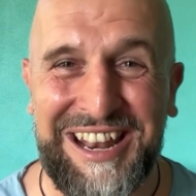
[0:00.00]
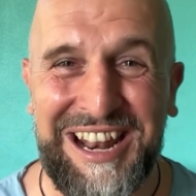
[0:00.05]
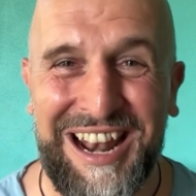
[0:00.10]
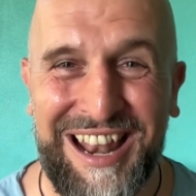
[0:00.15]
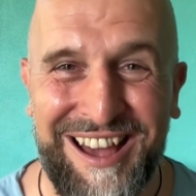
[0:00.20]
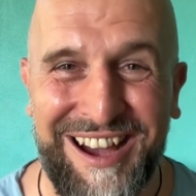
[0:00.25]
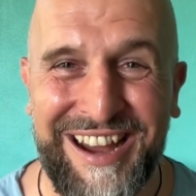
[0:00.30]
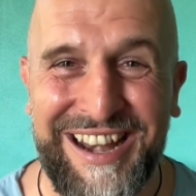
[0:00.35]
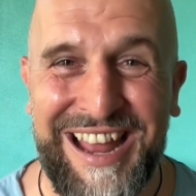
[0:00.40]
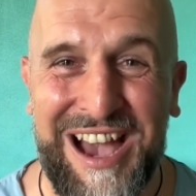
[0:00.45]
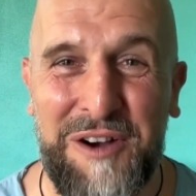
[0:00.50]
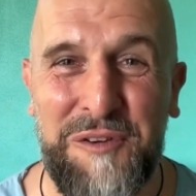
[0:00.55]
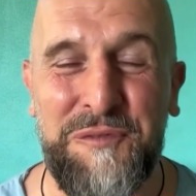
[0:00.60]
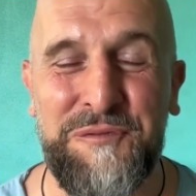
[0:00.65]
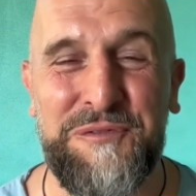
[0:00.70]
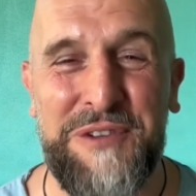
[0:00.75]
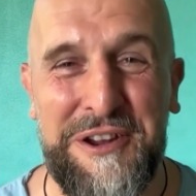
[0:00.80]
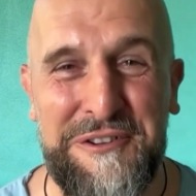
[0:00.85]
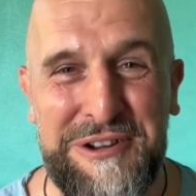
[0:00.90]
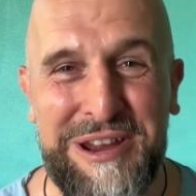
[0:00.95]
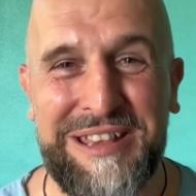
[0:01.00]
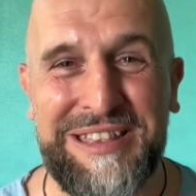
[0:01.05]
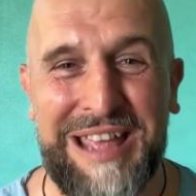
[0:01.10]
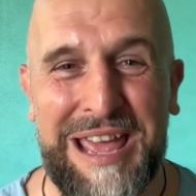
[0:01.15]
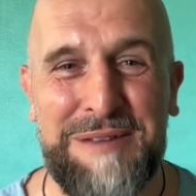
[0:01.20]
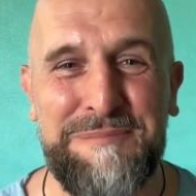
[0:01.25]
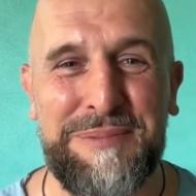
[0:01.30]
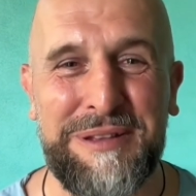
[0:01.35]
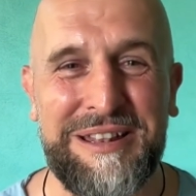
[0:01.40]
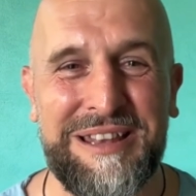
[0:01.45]
a line out very
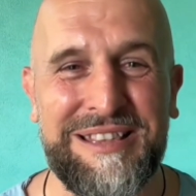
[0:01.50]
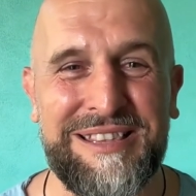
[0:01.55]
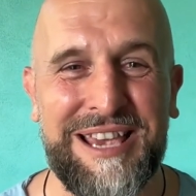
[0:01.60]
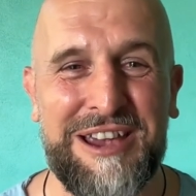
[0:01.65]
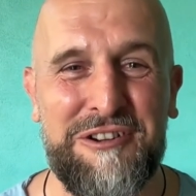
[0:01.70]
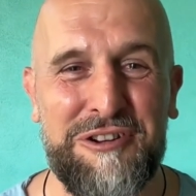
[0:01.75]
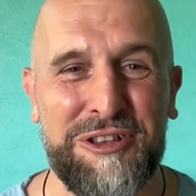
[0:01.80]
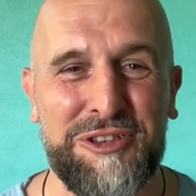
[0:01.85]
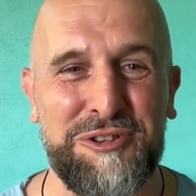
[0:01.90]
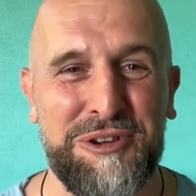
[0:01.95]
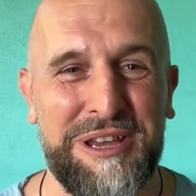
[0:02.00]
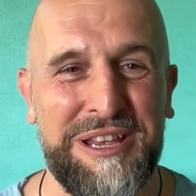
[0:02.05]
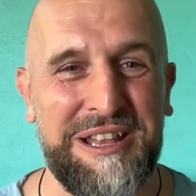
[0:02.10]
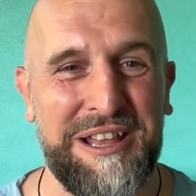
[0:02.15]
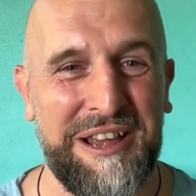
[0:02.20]
deep in the territory,